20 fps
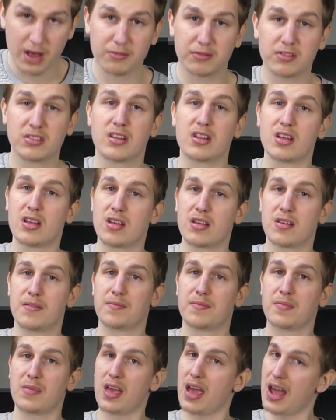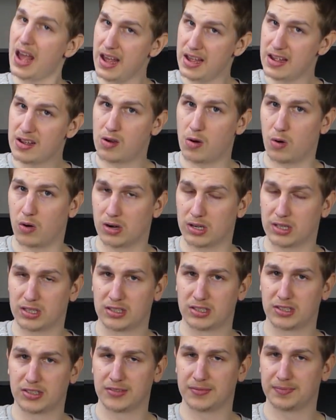have an A chord.
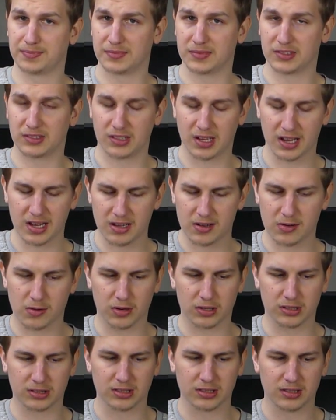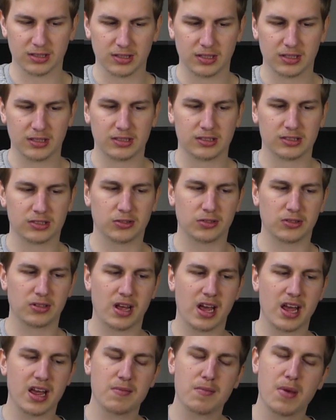An A chord. So an
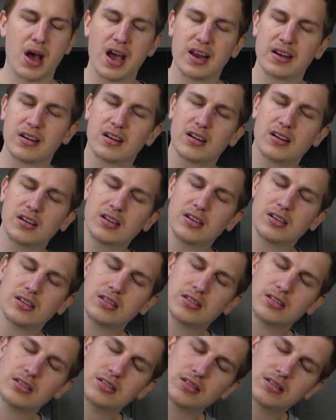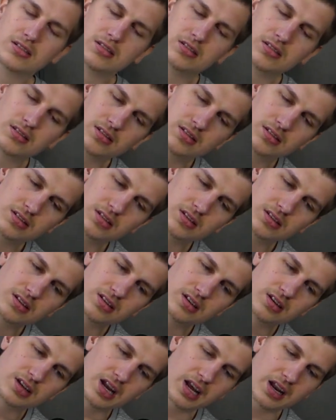A minor
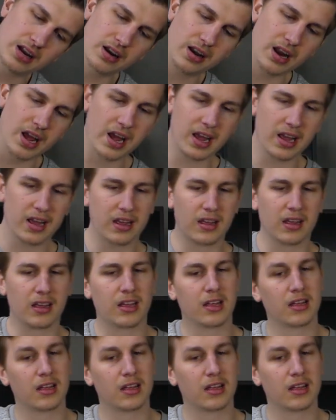and an A.